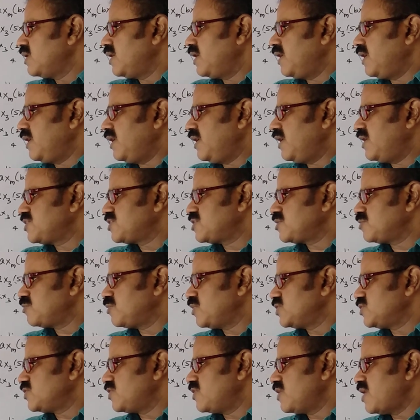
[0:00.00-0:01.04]
A addition
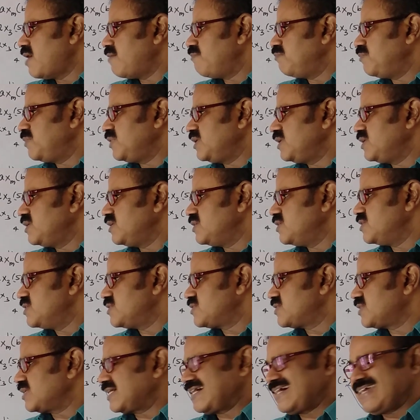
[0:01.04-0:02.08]
modulo mb
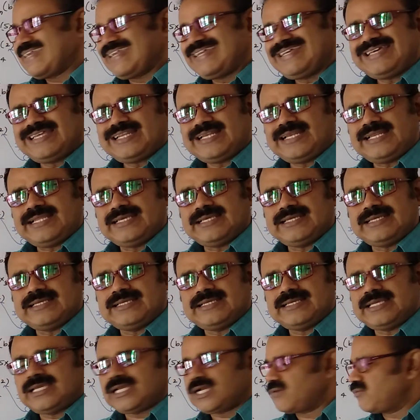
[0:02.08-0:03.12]
is clearly
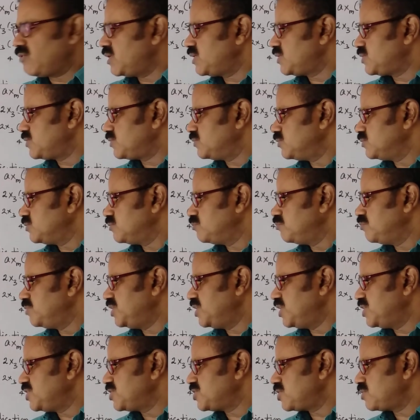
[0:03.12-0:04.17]
equal to
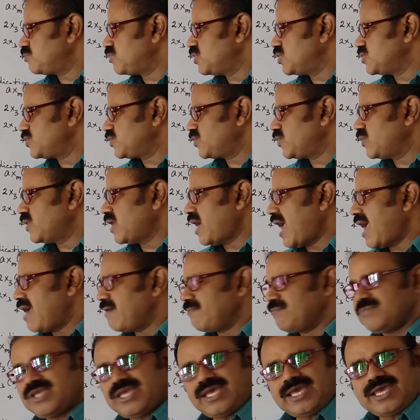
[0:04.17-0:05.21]
B addition modulo
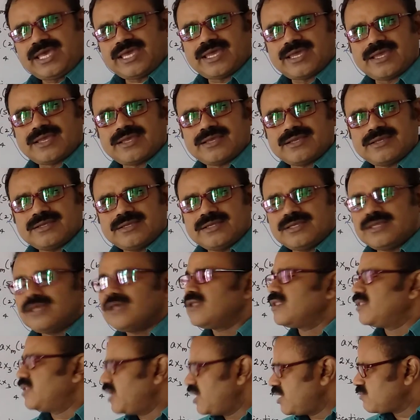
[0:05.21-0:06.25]
ma.
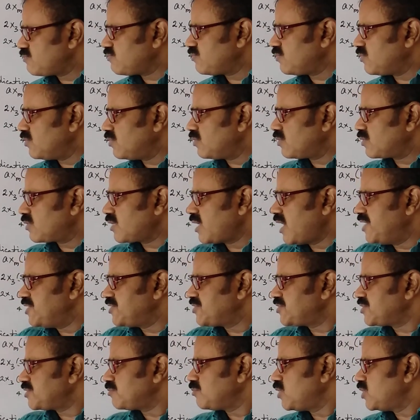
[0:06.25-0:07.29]
Therefore
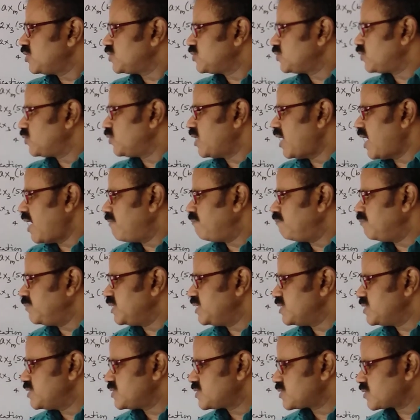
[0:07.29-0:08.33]
addition modulo
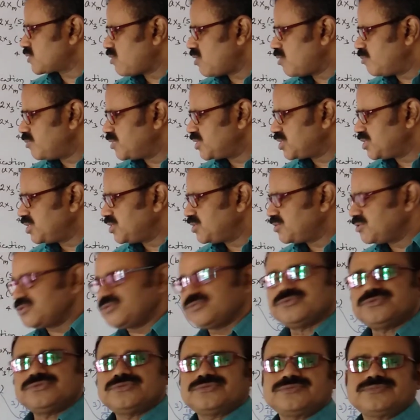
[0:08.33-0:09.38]
m is
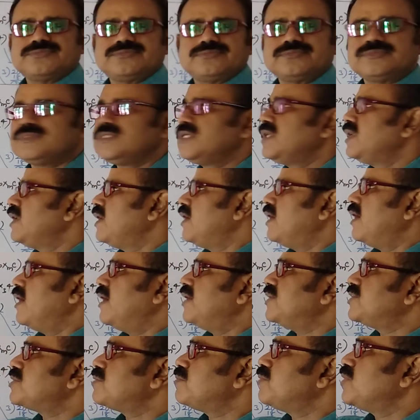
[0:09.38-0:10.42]
commutative.
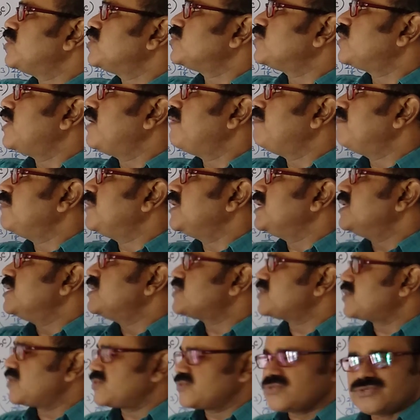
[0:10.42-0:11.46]
Addition modulo m
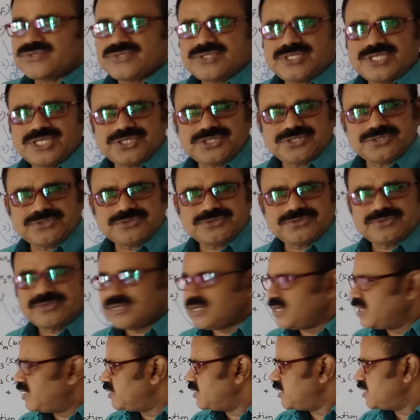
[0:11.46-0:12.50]
is associative
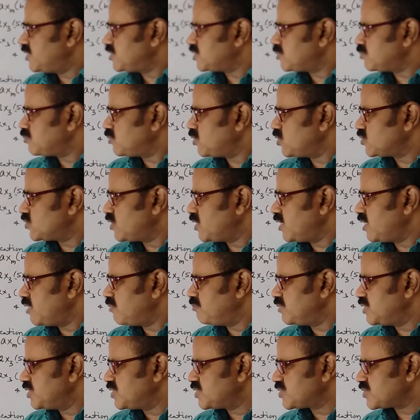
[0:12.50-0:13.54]
and addition modulo
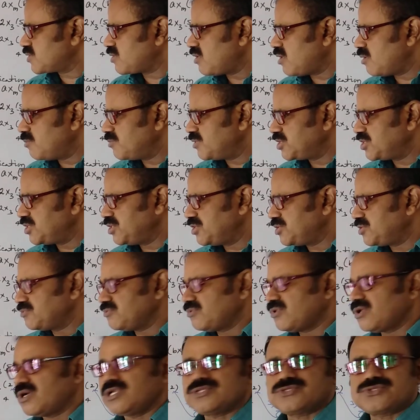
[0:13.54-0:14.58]
m is commutative
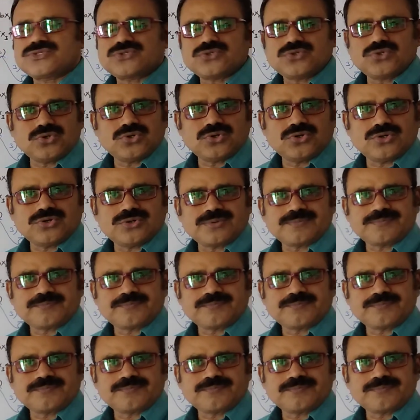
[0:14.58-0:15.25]
also.